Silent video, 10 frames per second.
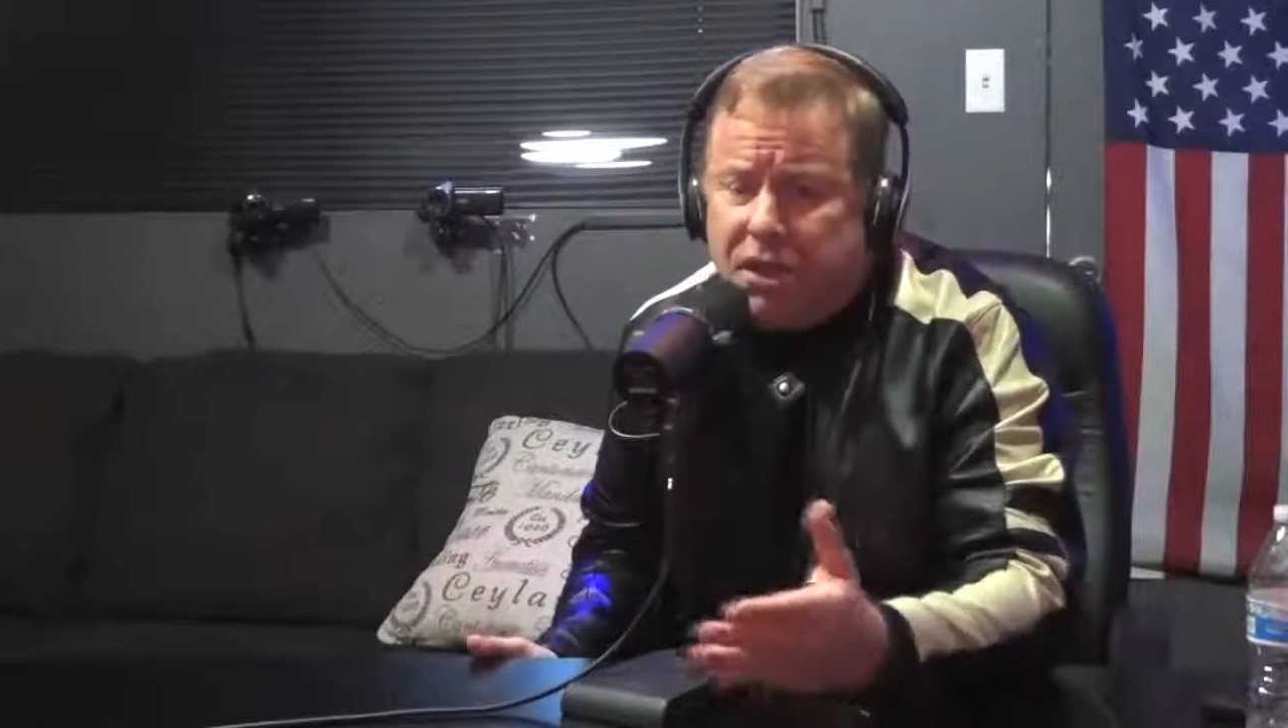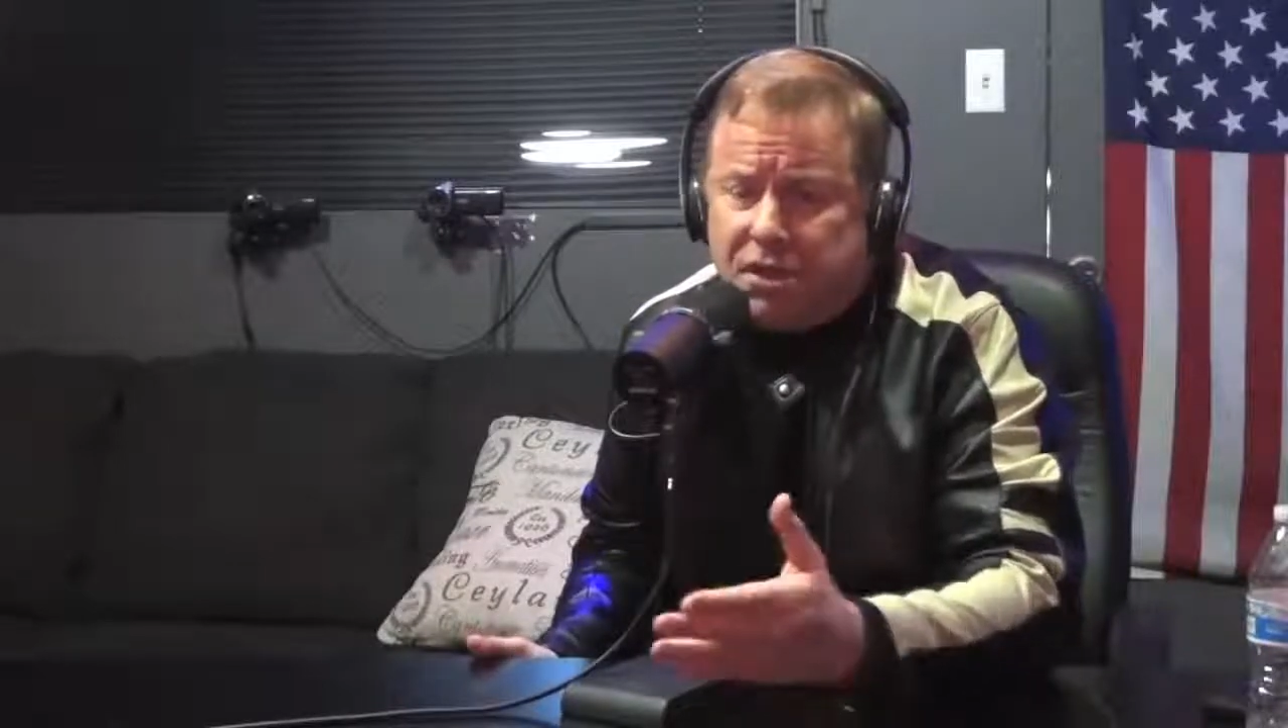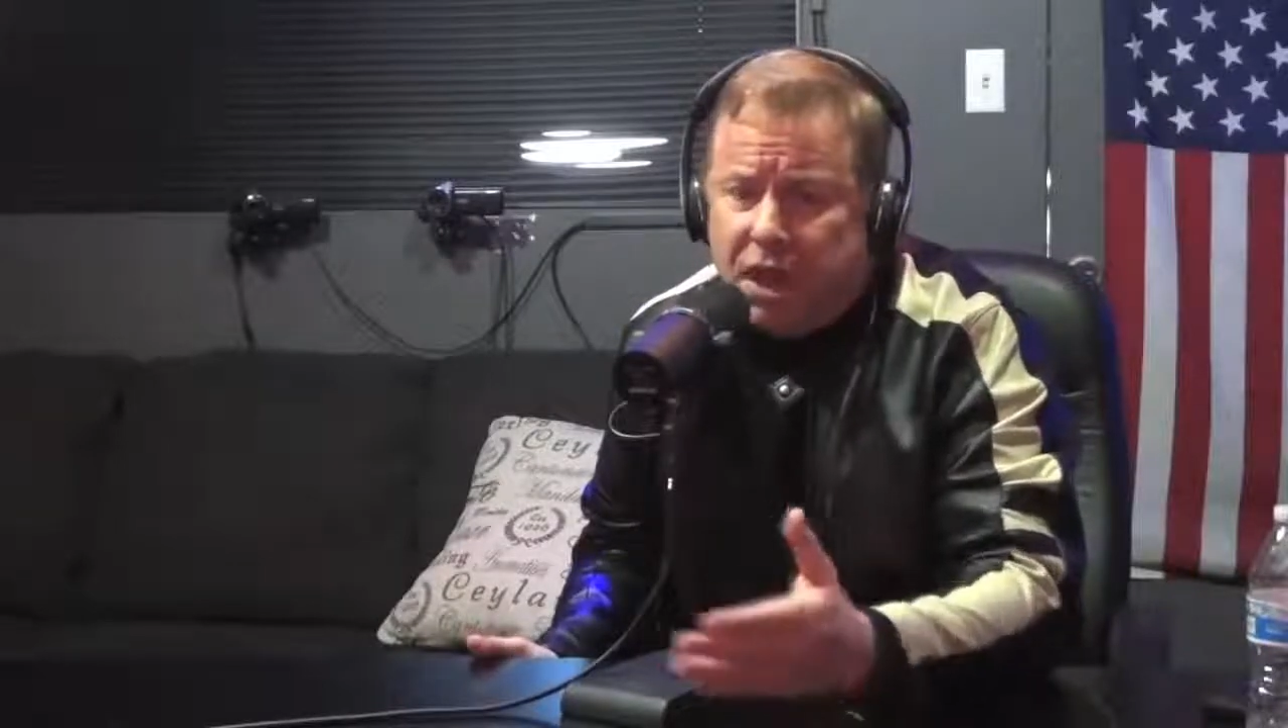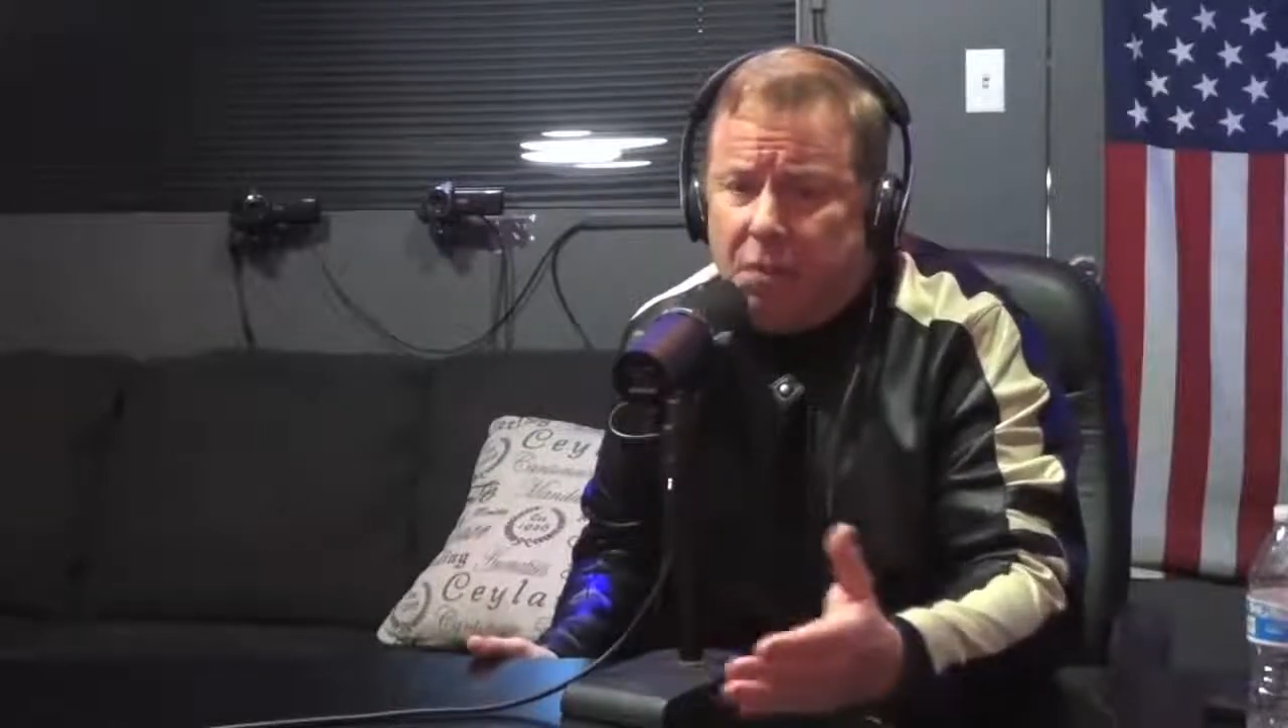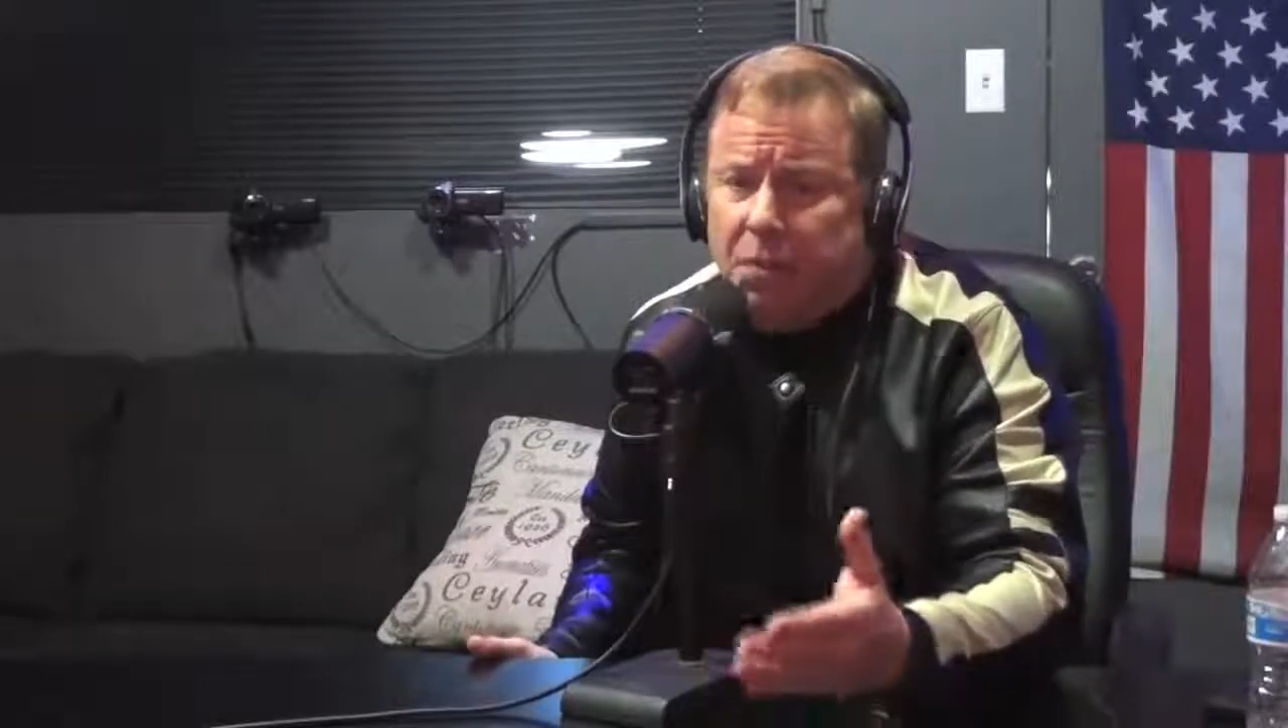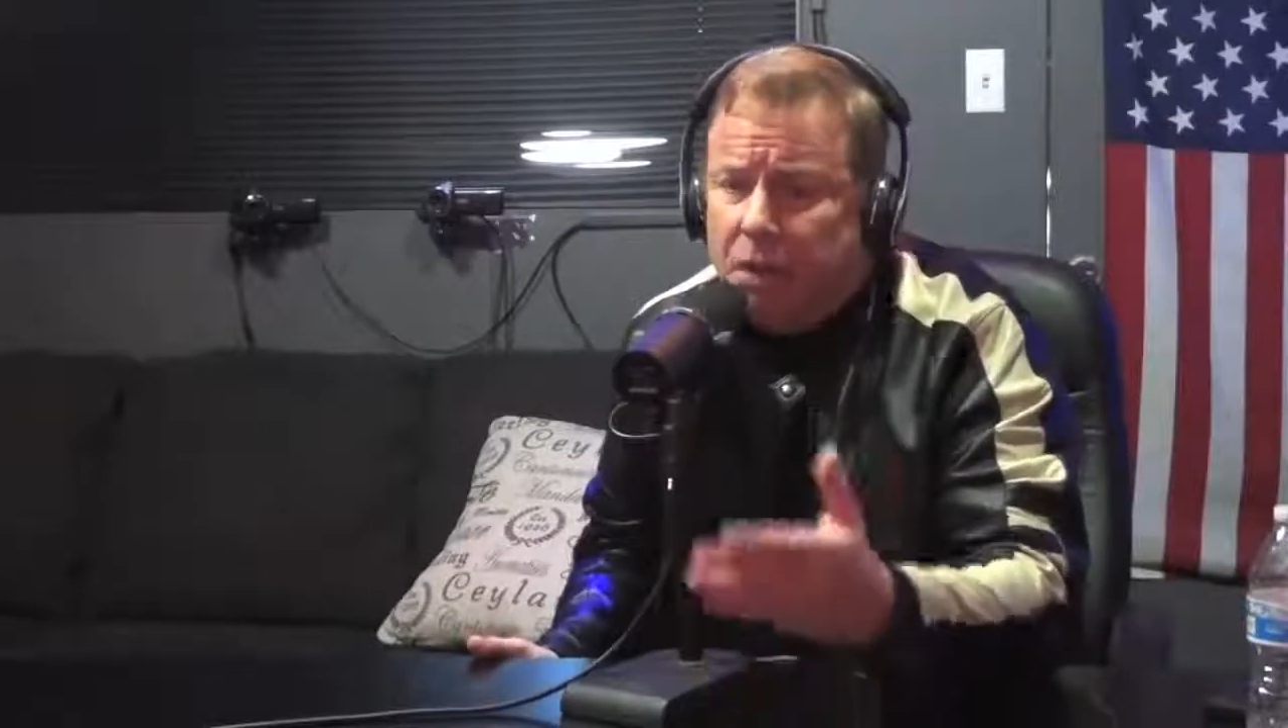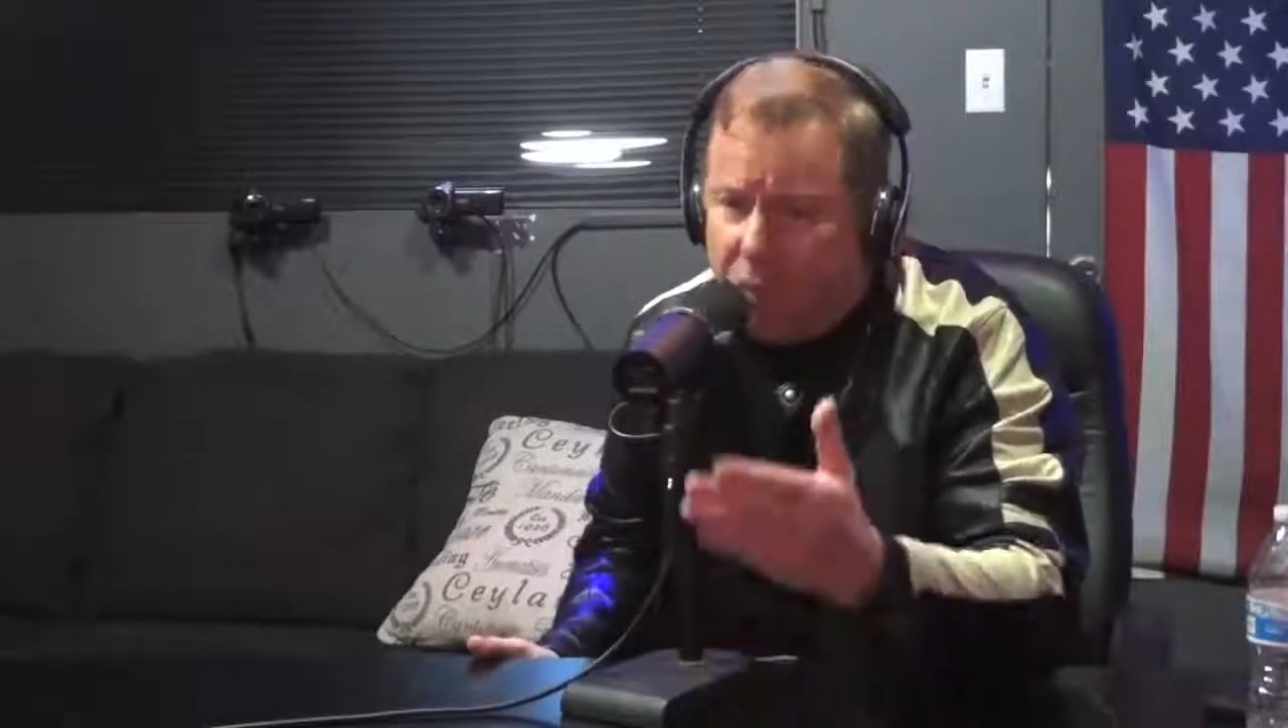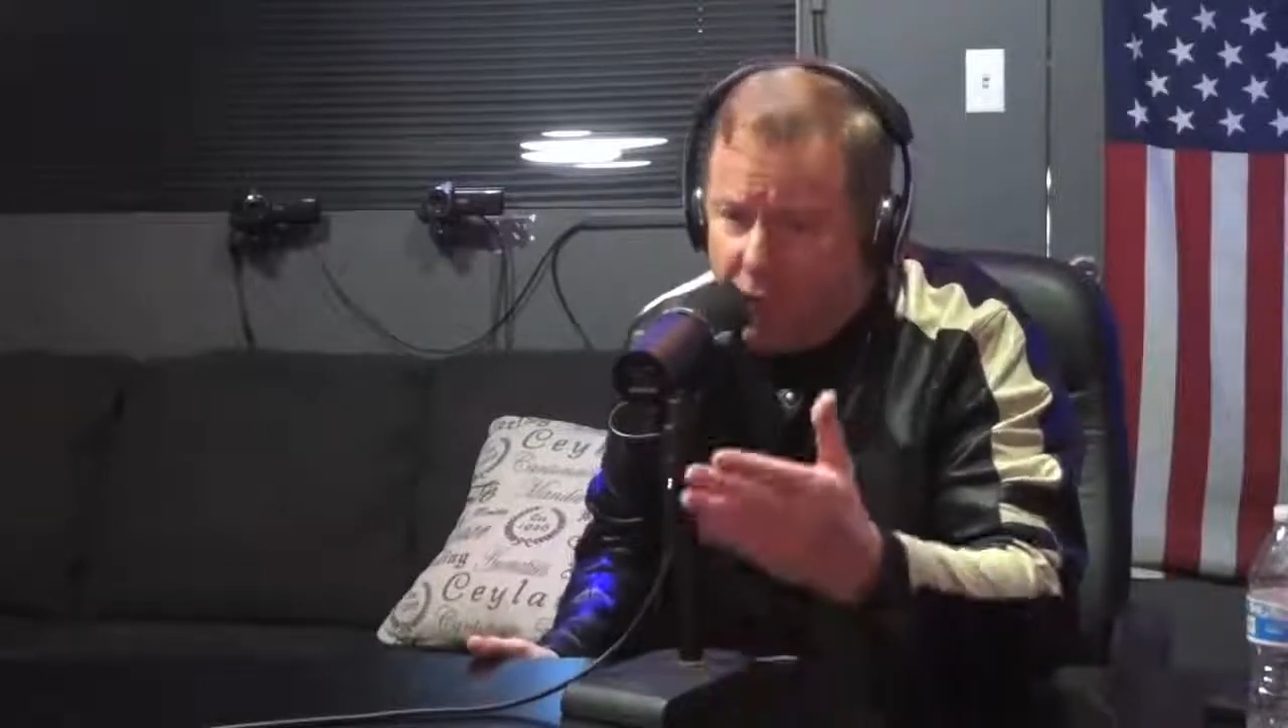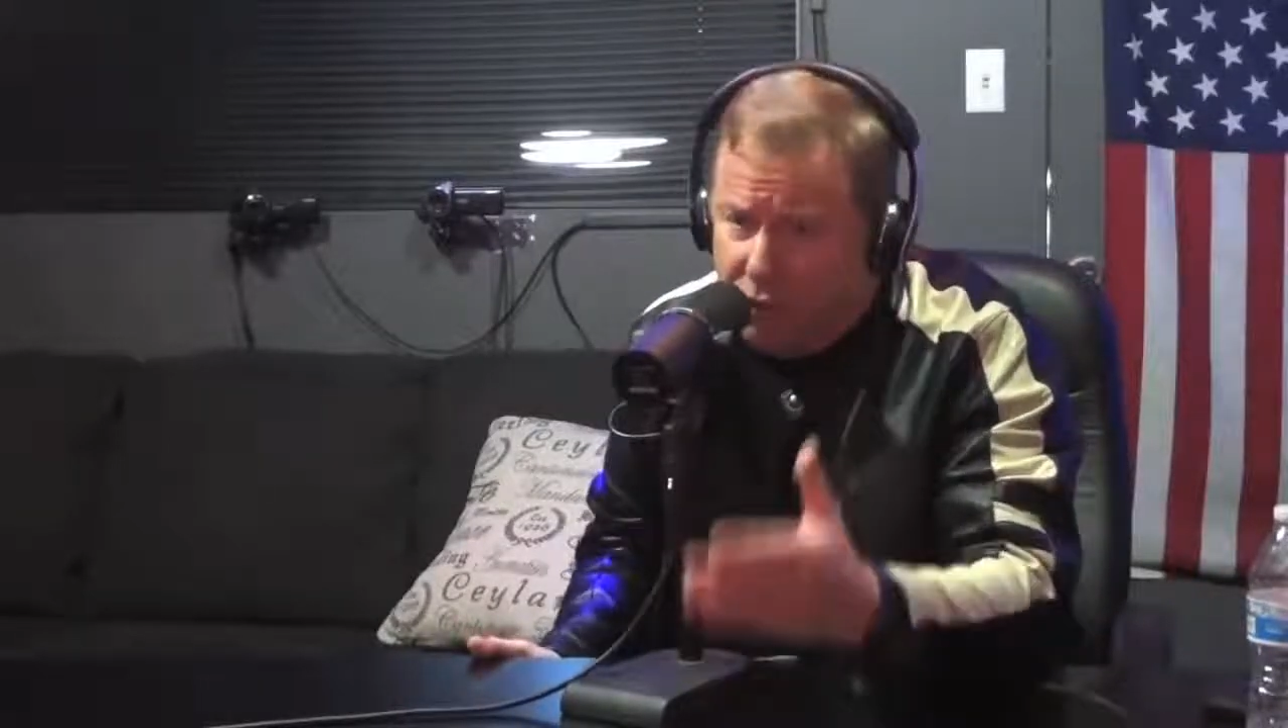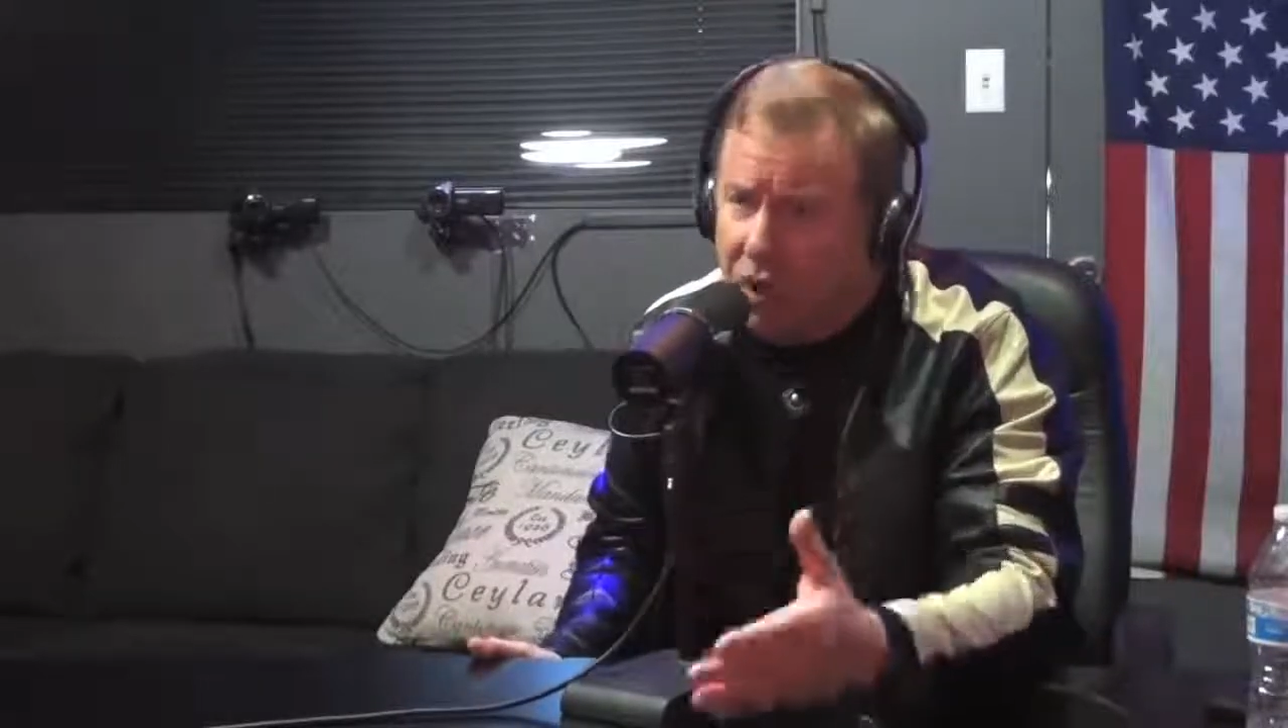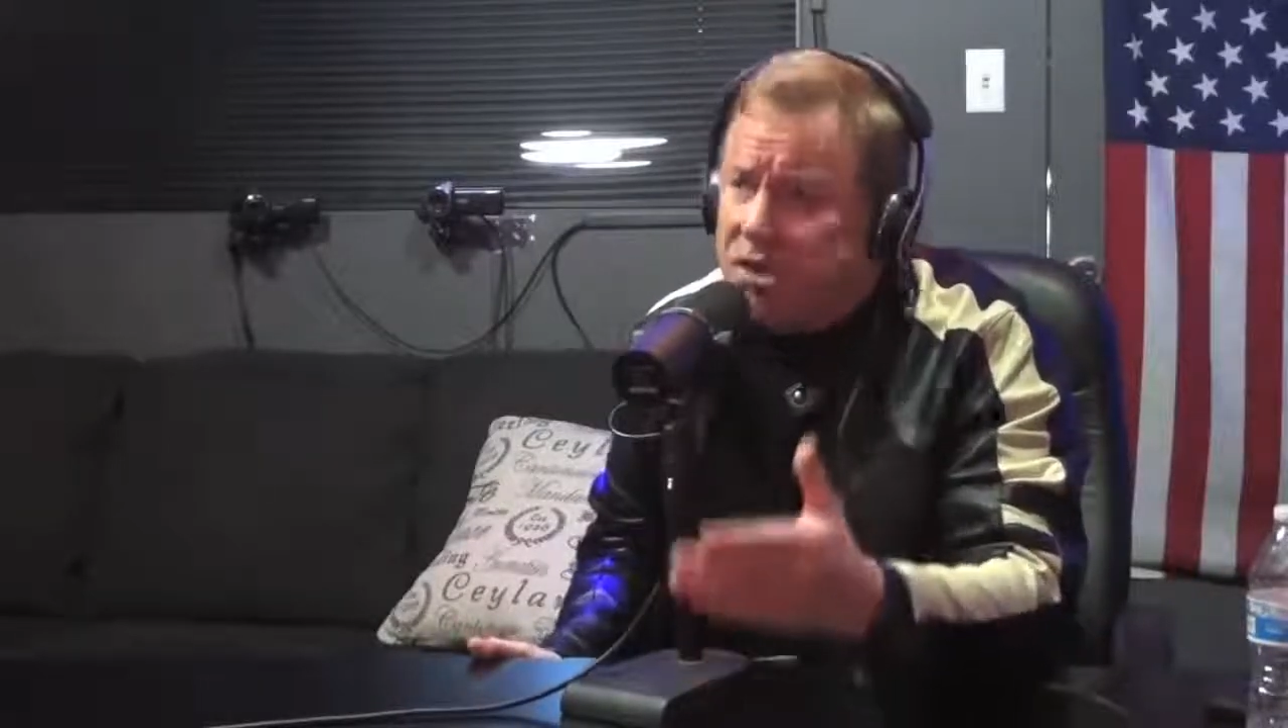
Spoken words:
it's counterproductive. But you're right.